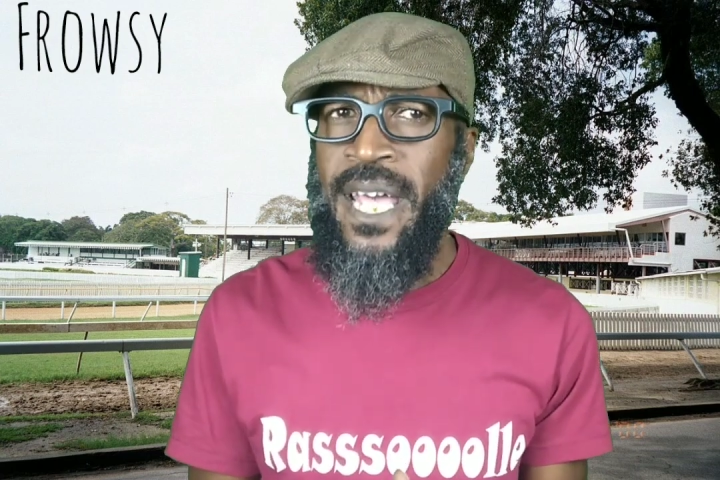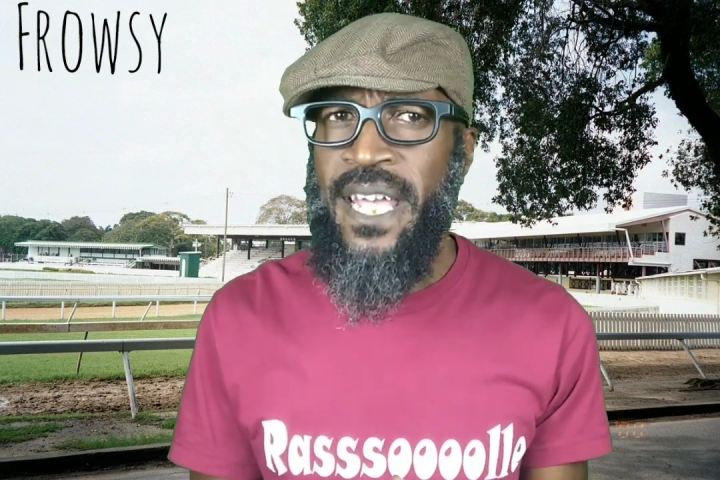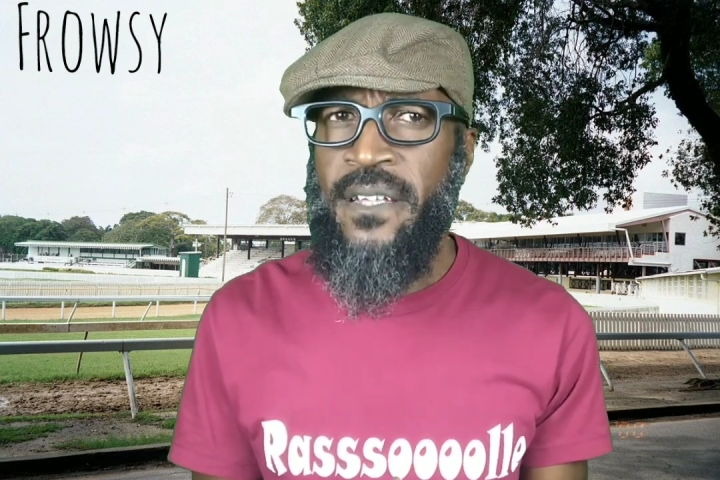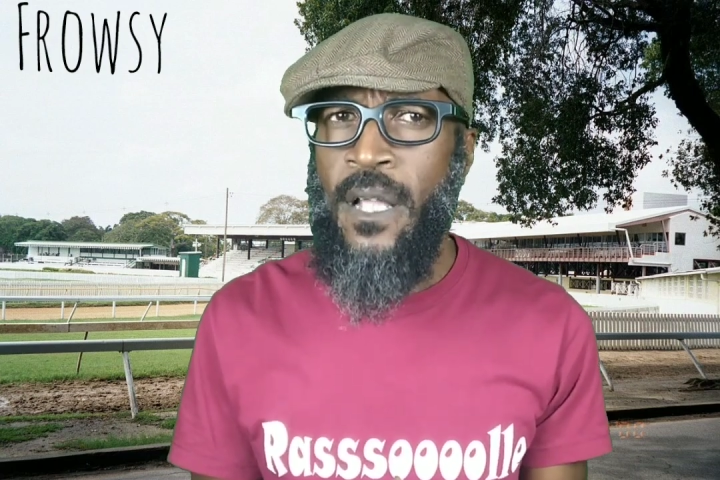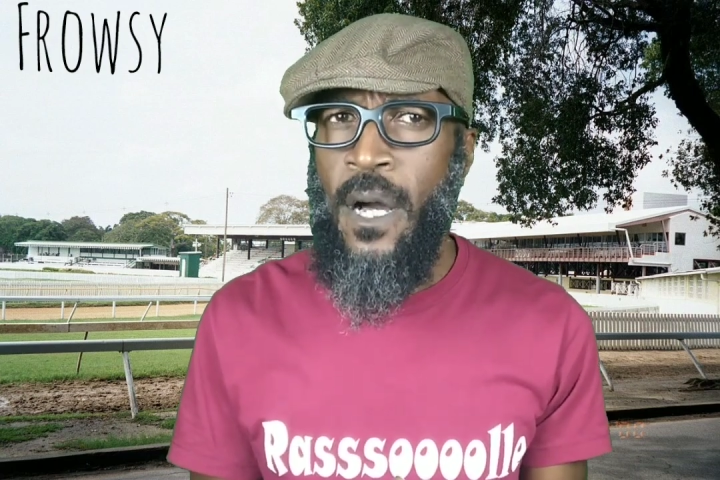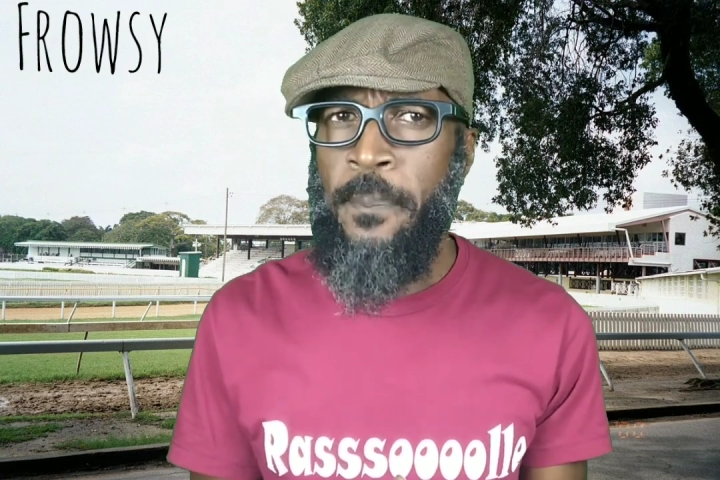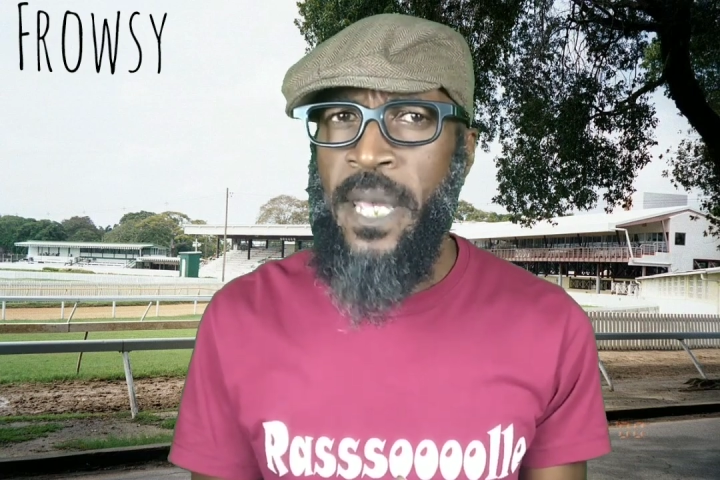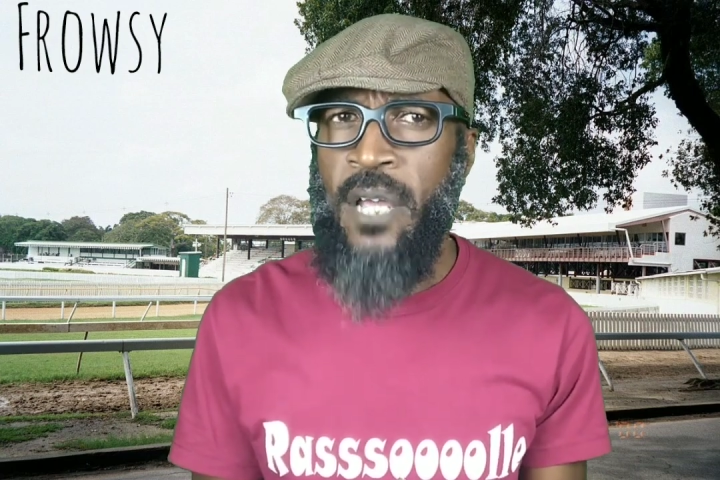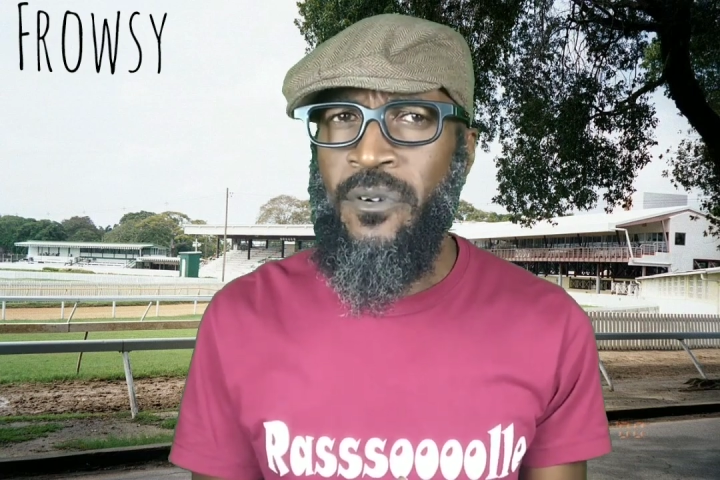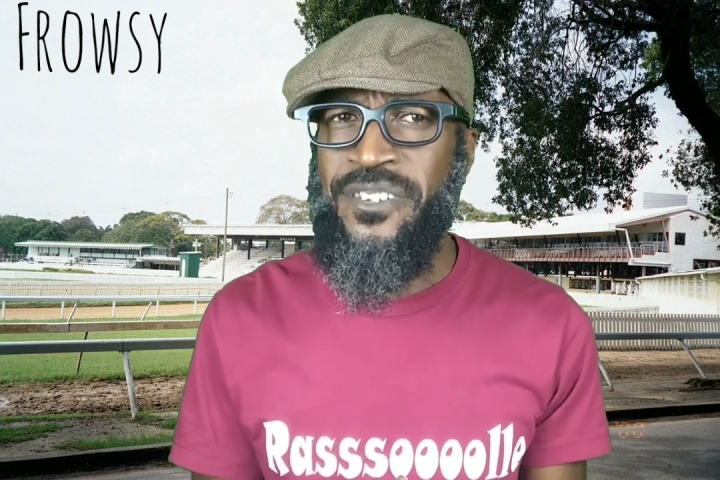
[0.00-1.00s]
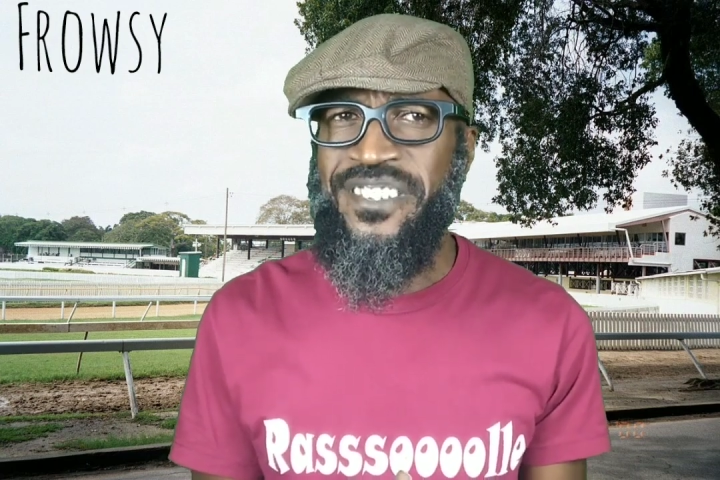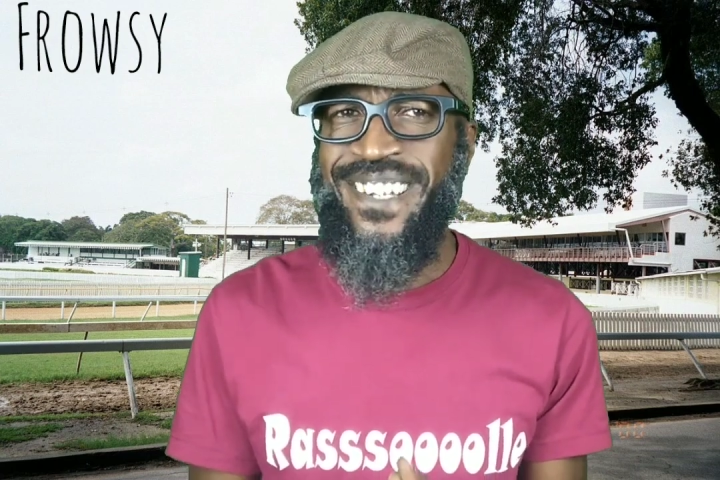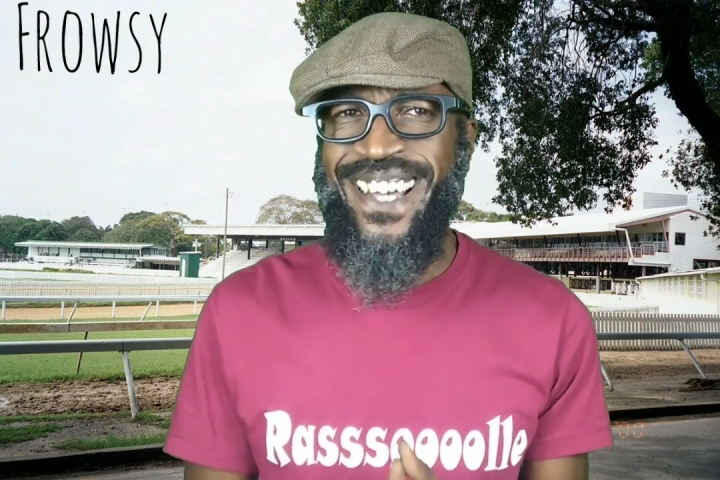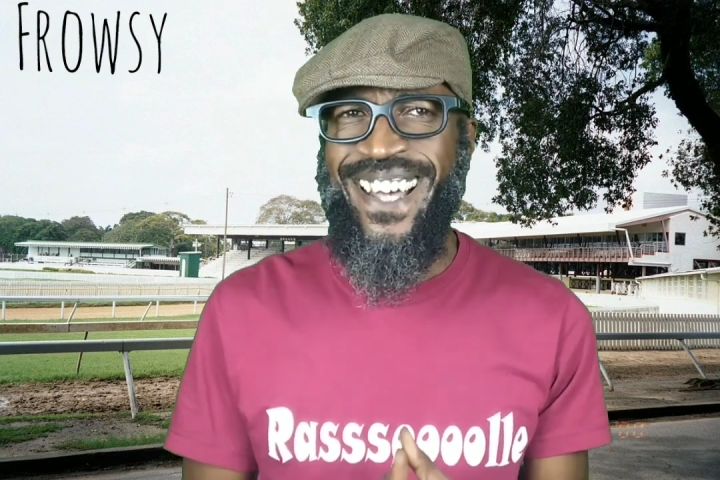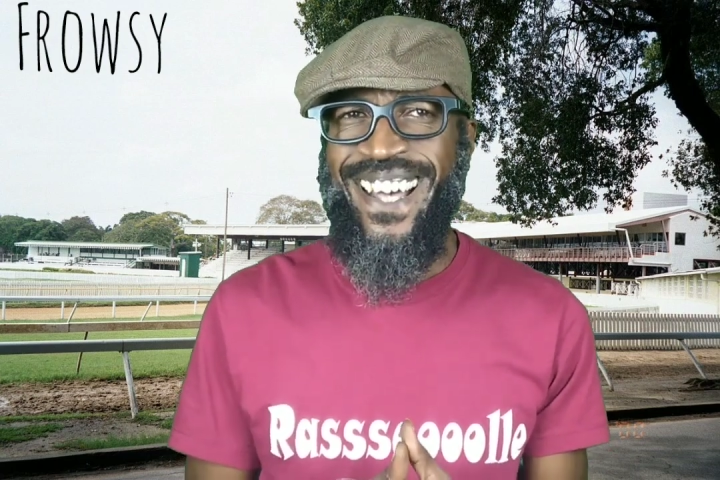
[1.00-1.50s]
in appearance,